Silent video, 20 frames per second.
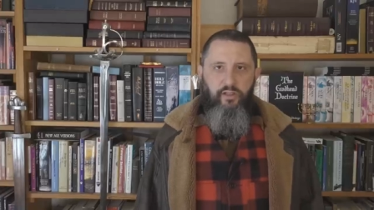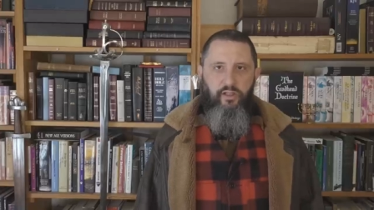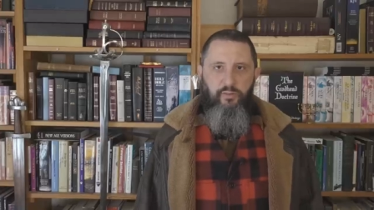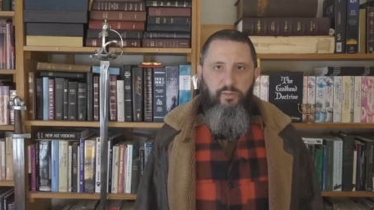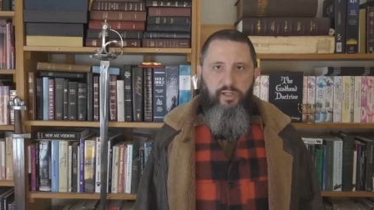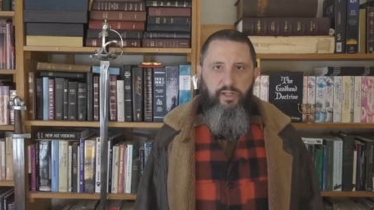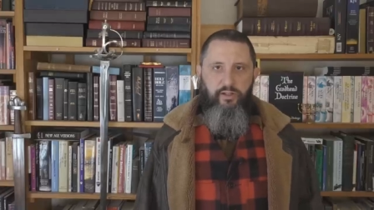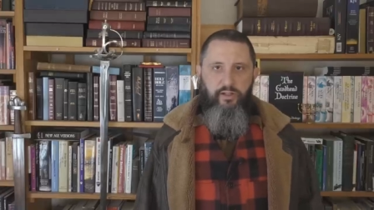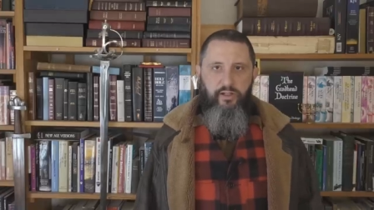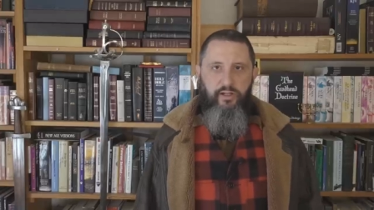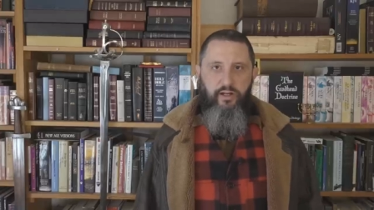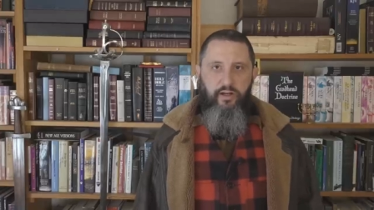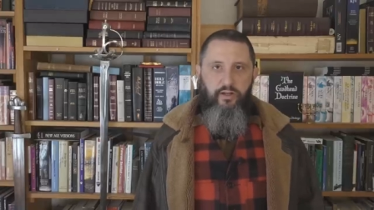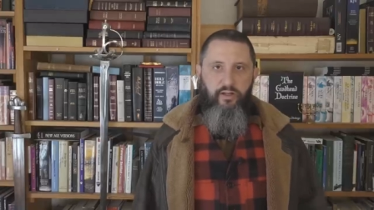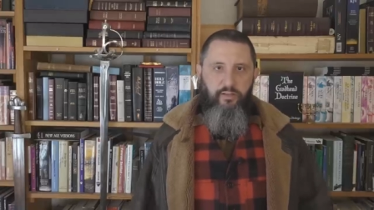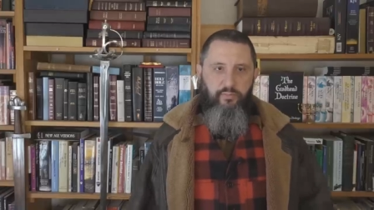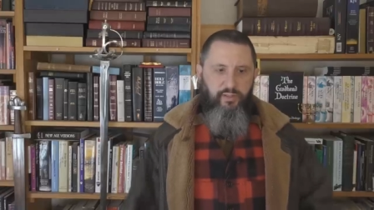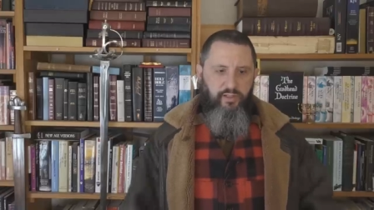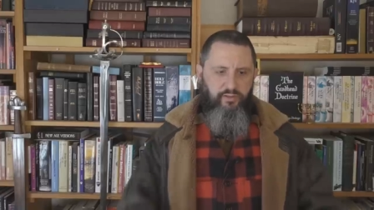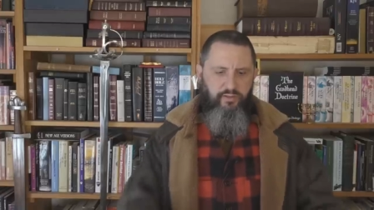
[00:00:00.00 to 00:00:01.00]
Amelia,
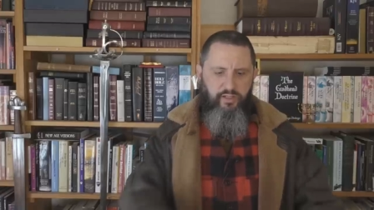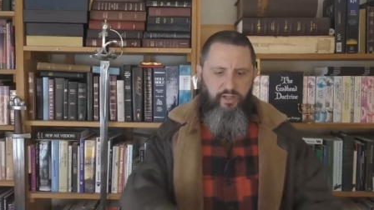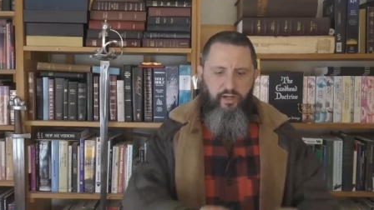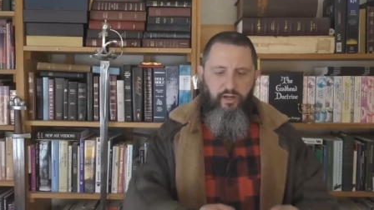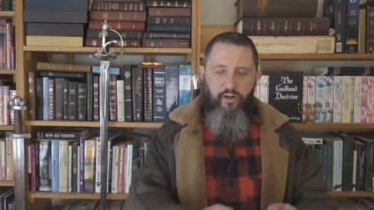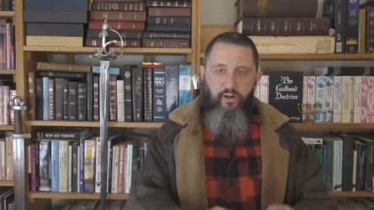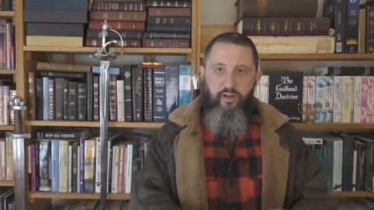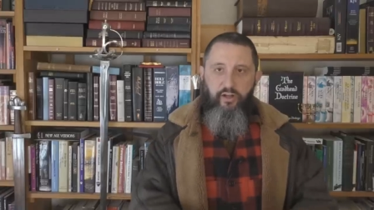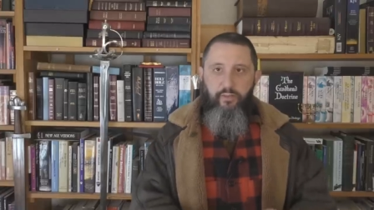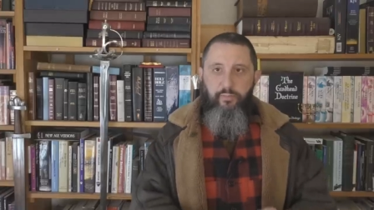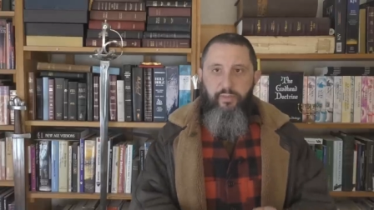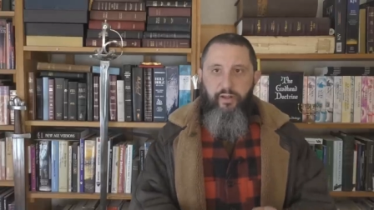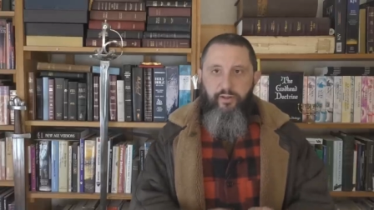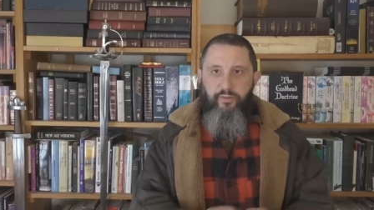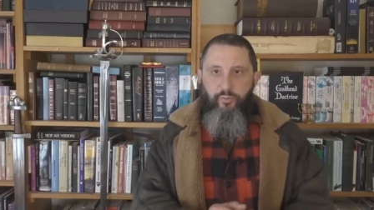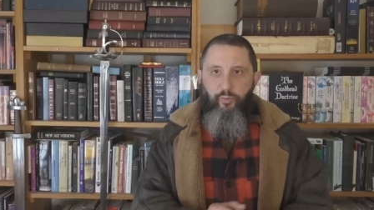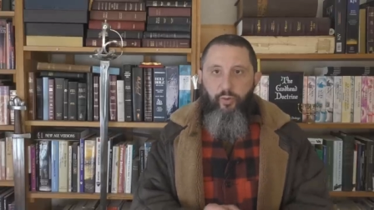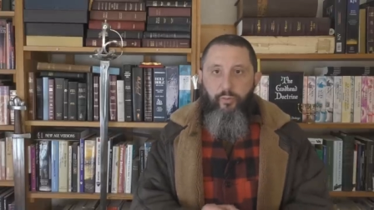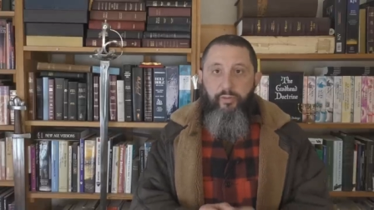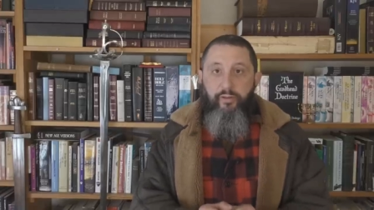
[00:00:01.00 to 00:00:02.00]
Amelia Earhart up there
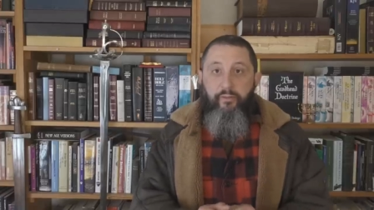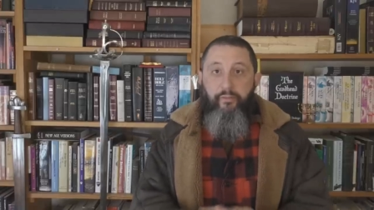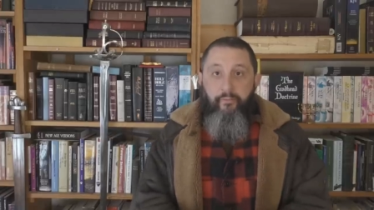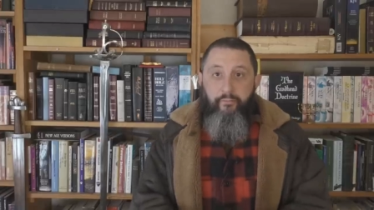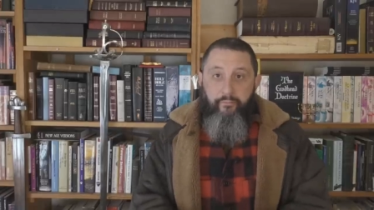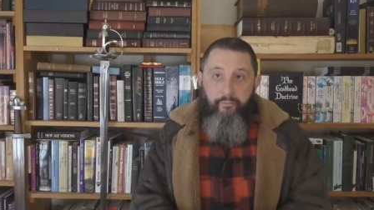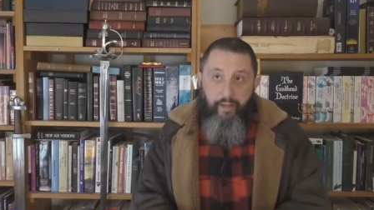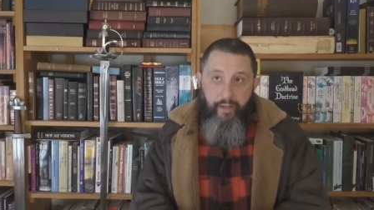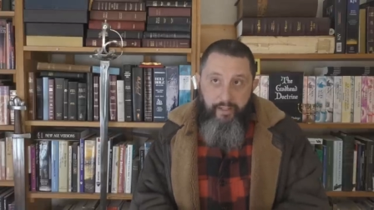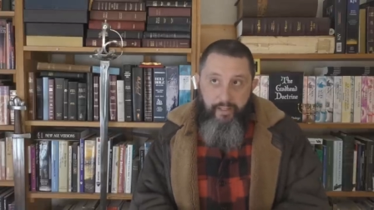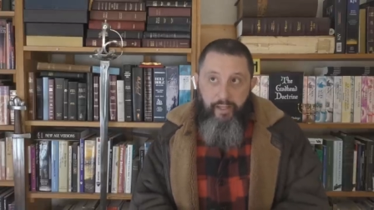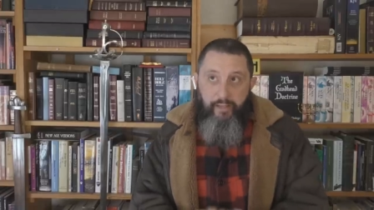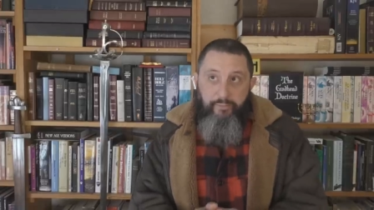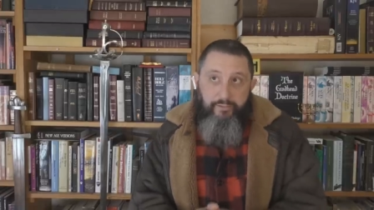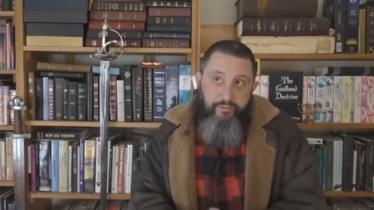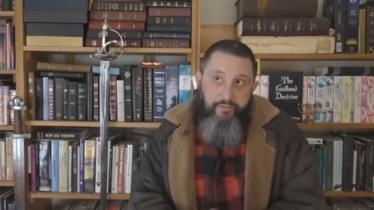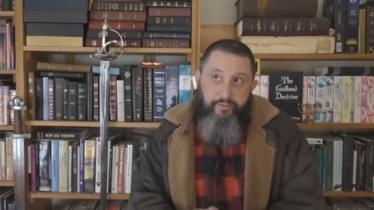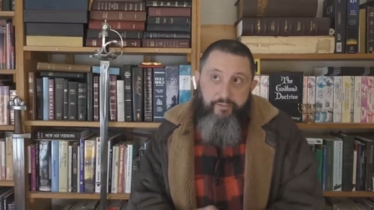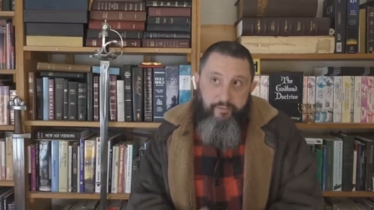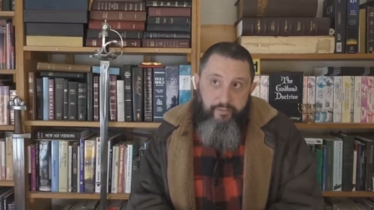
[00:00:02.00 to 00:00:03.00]
is a woman. Like, I'm
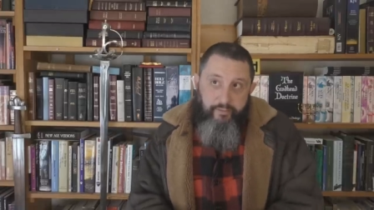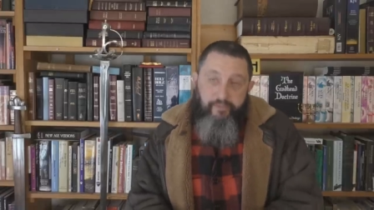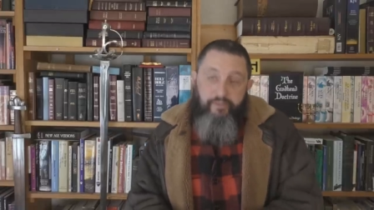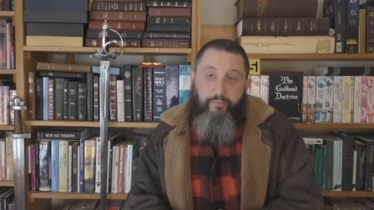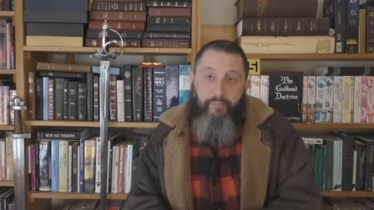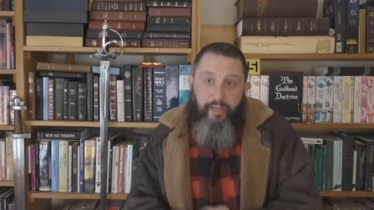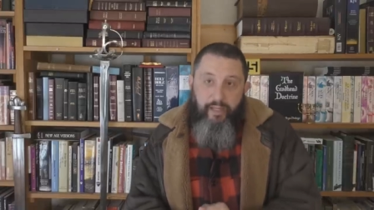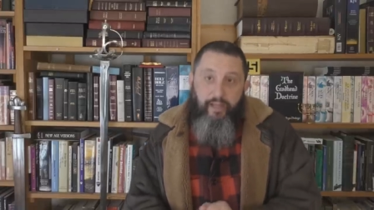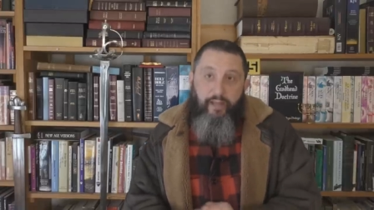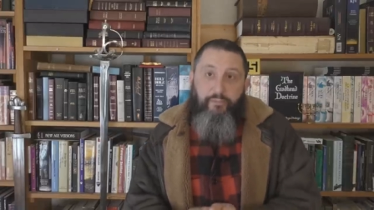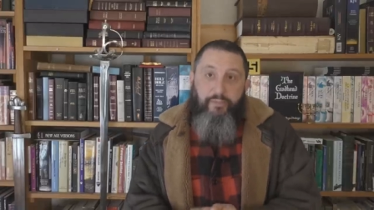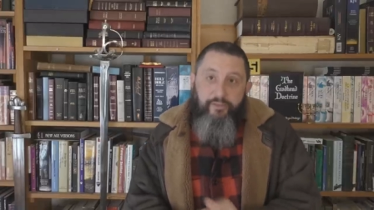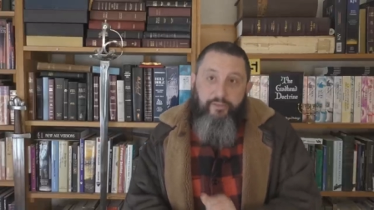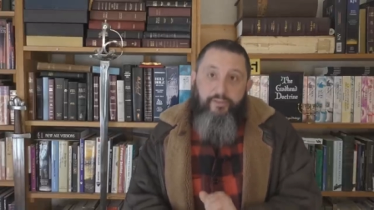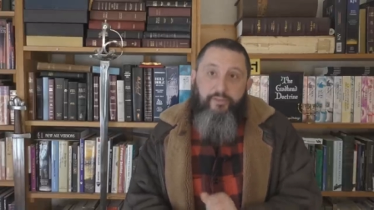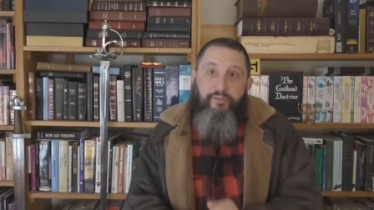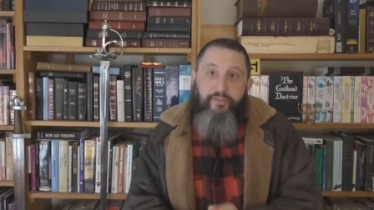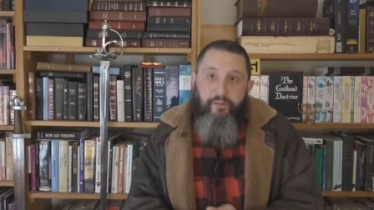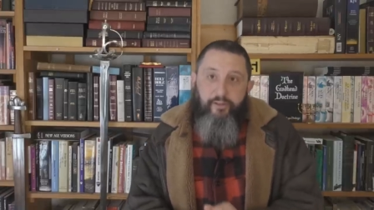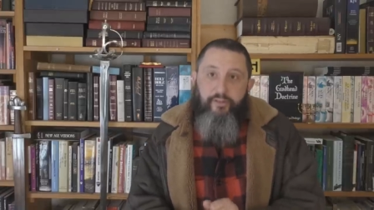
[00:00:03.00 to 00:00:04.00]
just as good as a man. I'm
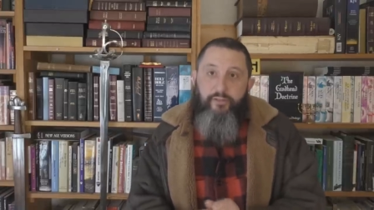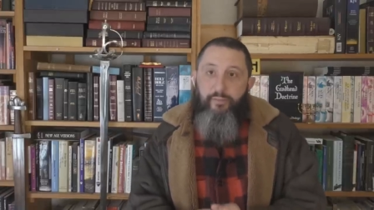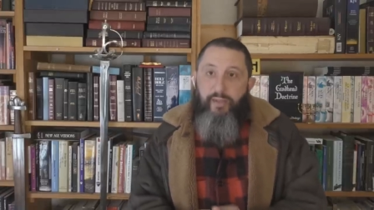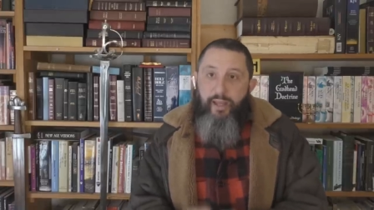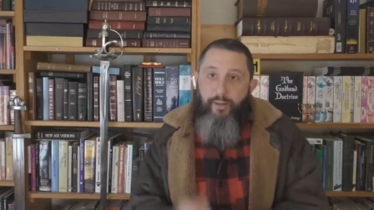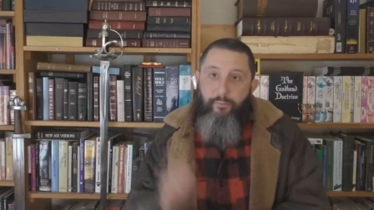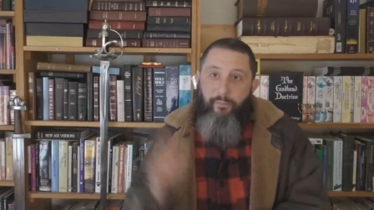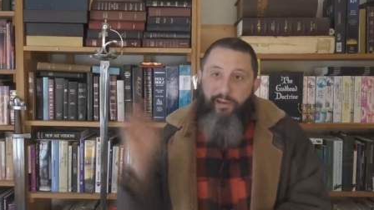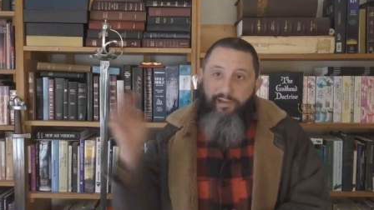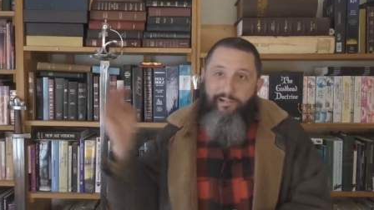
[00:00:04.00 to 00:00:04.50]
just as good as a man.